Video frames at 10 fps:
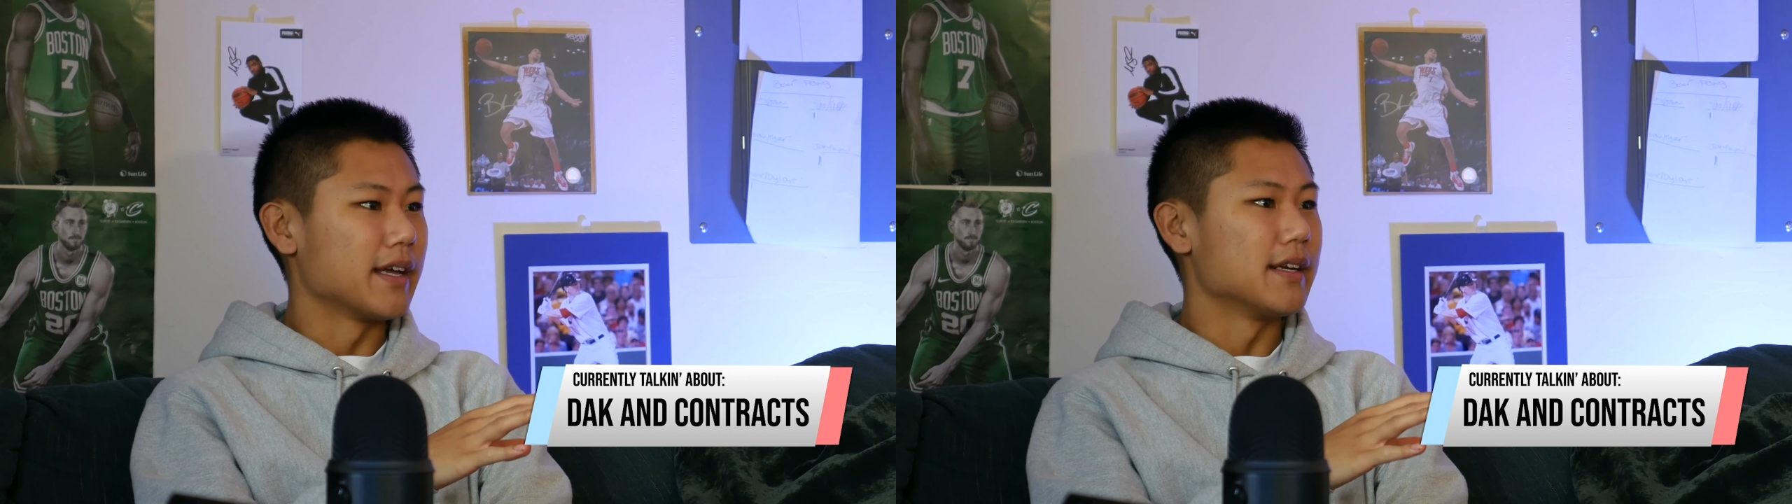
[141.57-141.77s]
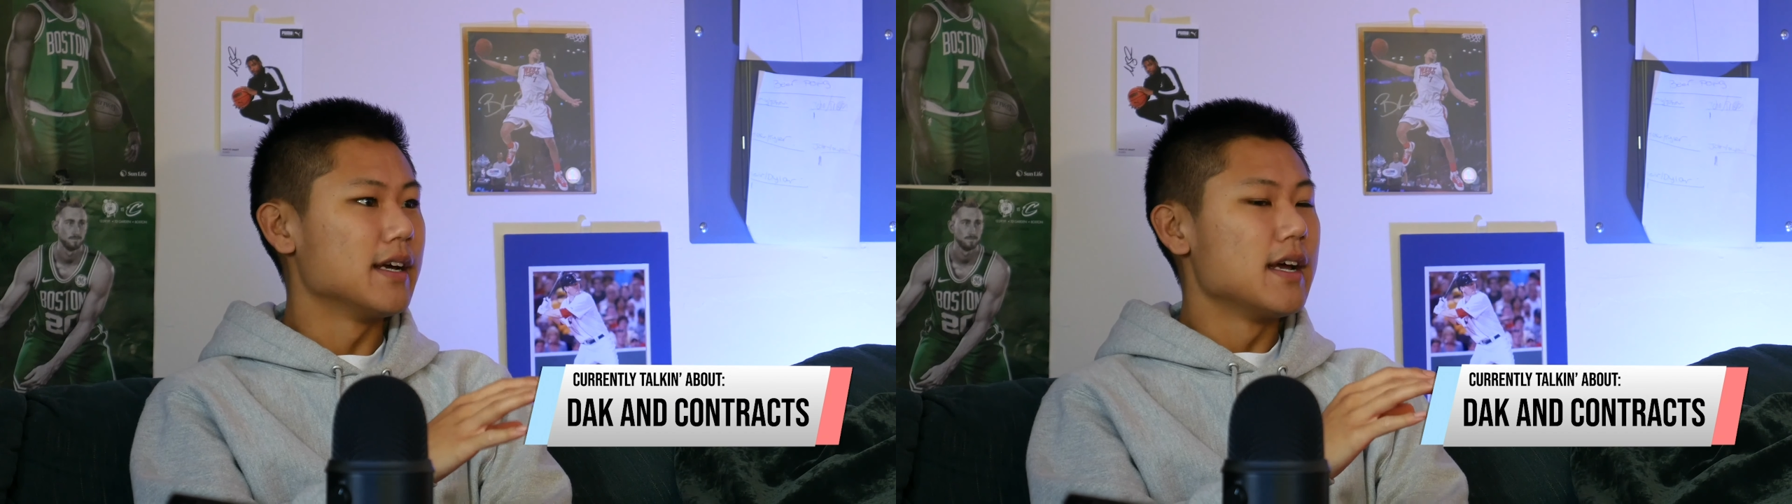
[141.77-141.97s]

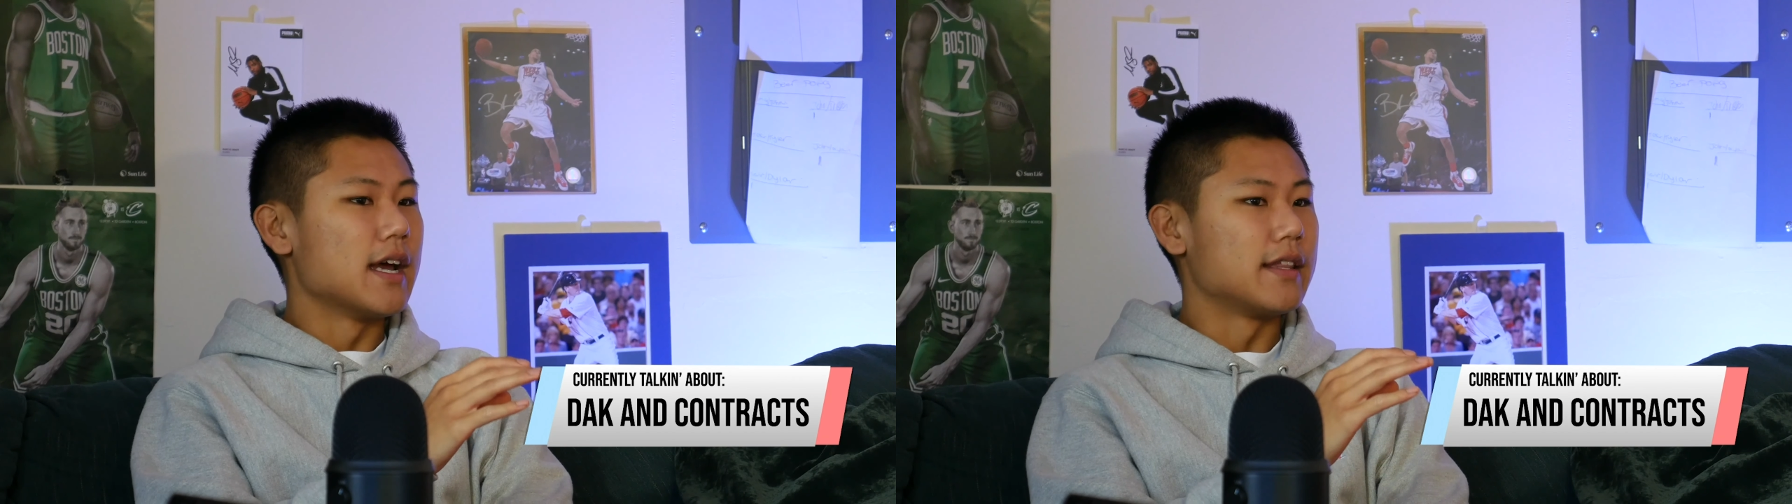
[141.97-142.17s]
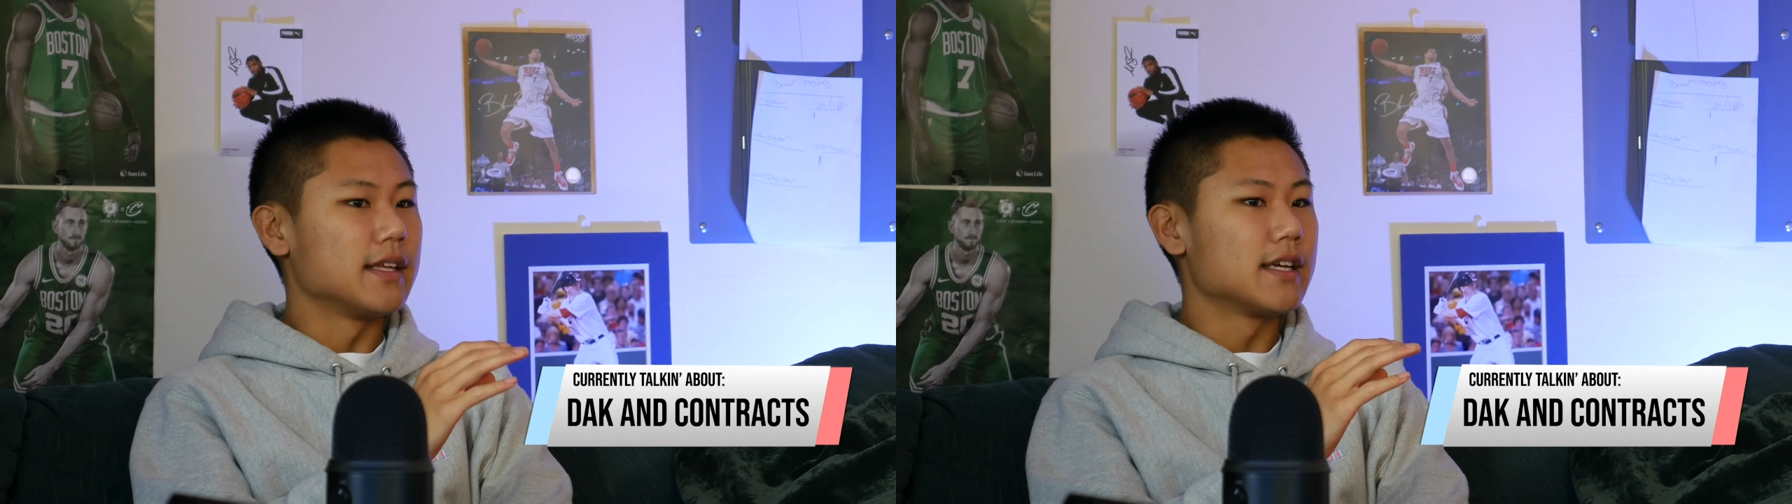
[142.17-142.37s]
And
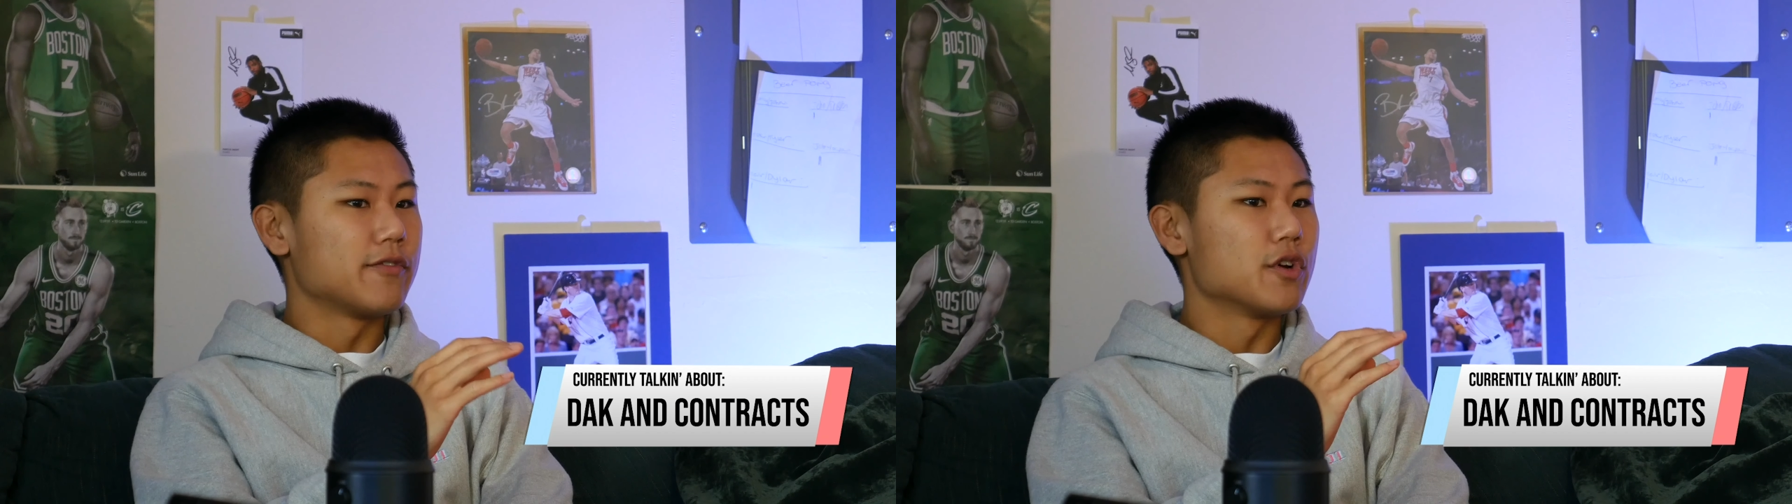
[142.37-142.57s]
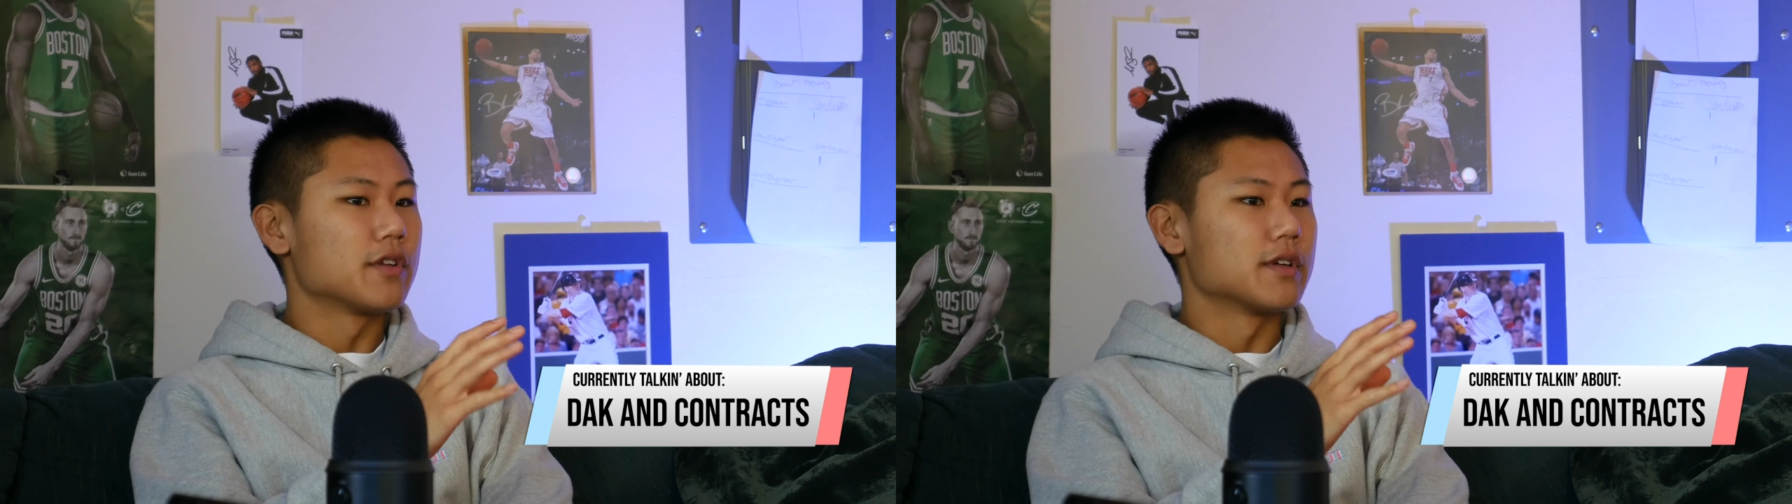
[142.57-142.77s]
I think
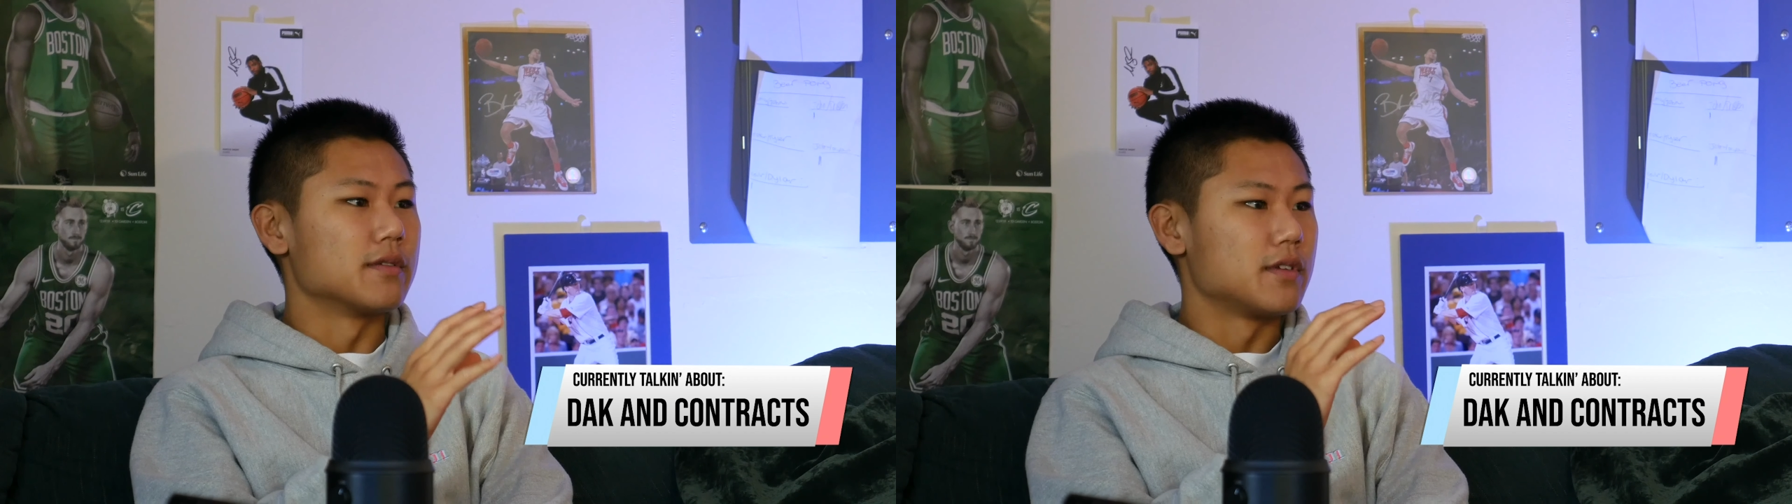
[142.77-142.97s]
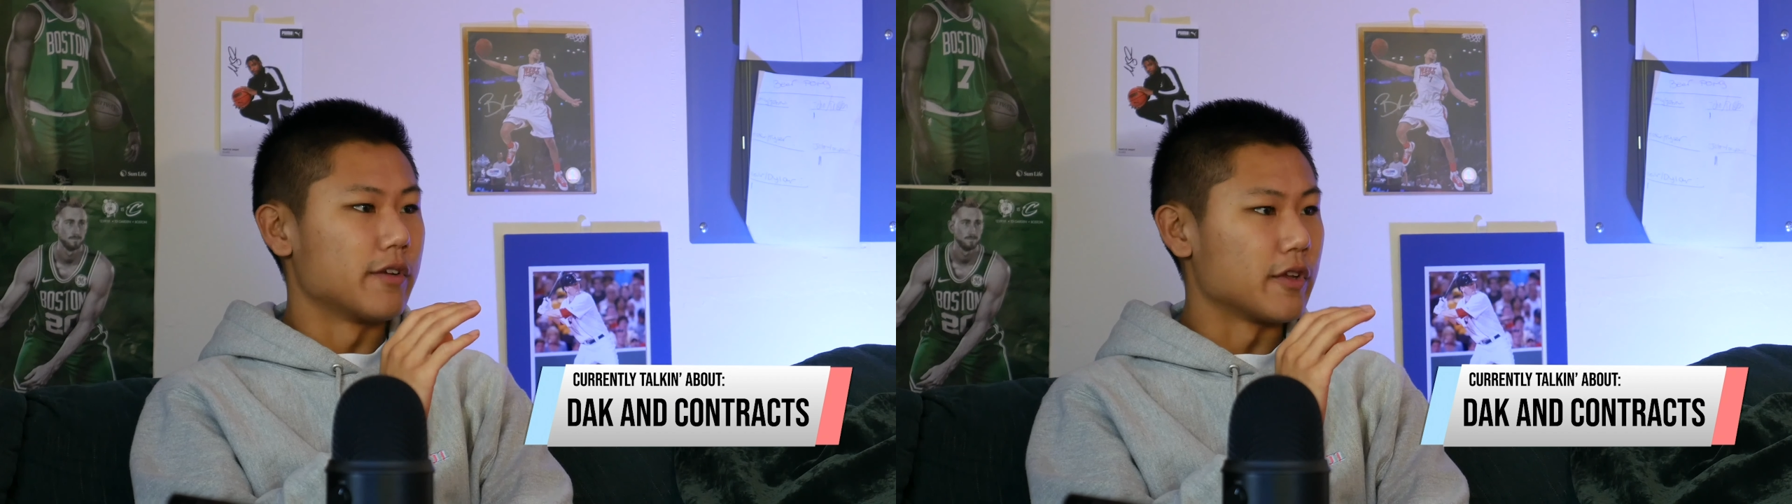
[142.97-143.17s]
if
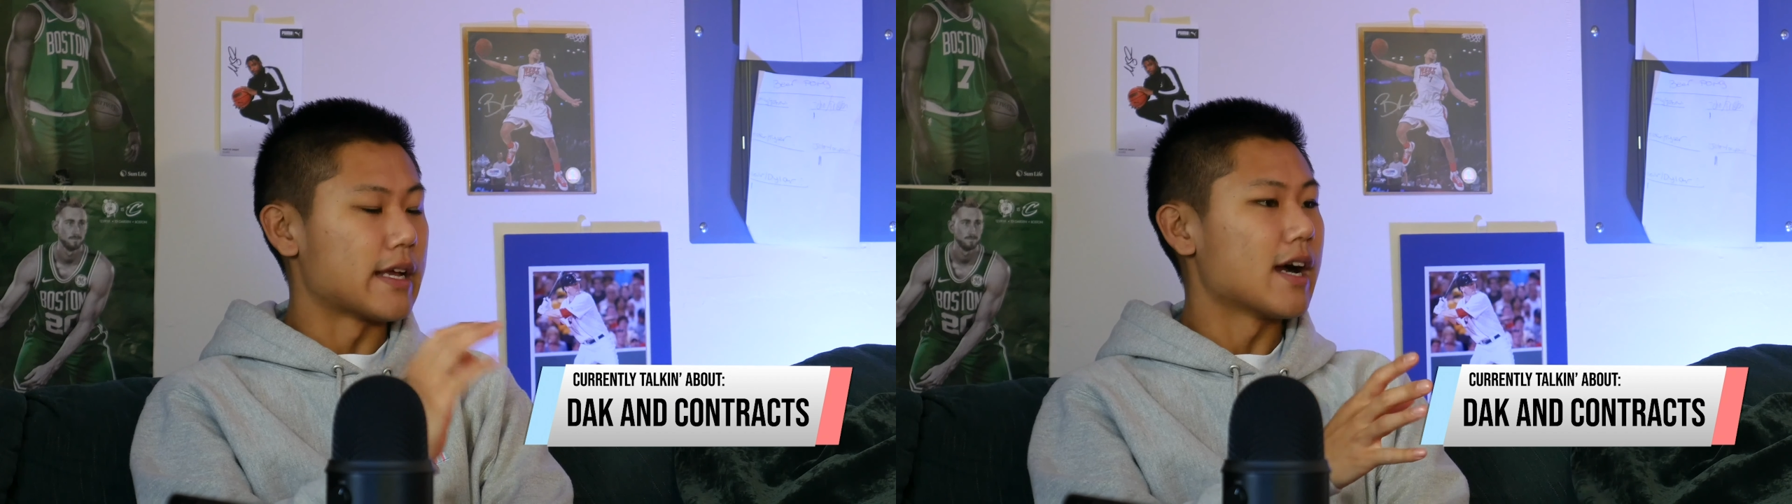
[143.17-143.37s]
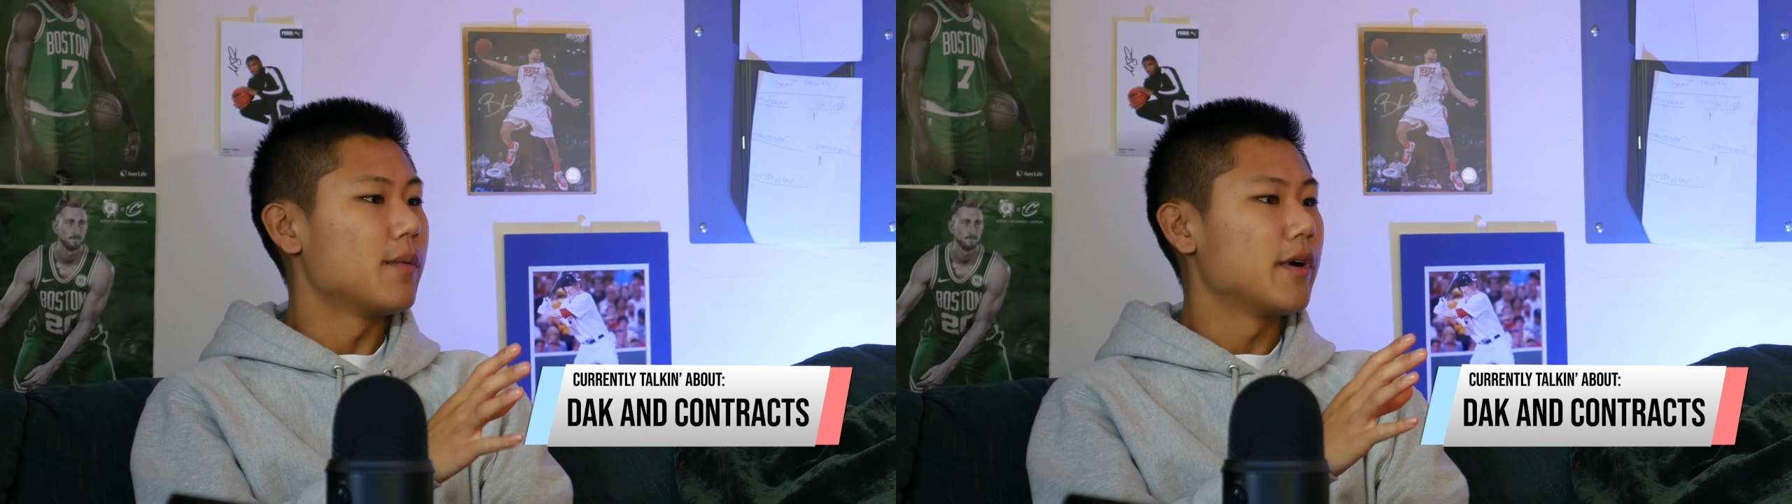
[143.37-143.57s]
the
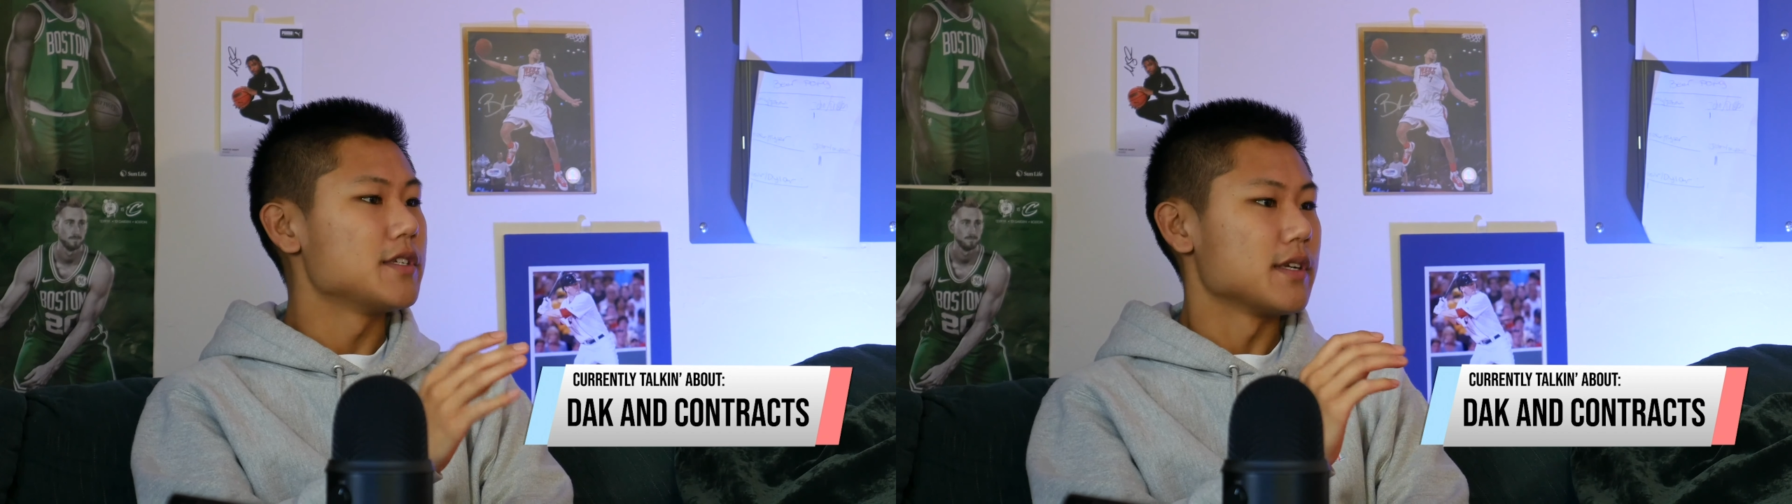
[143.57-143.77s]
Cowboys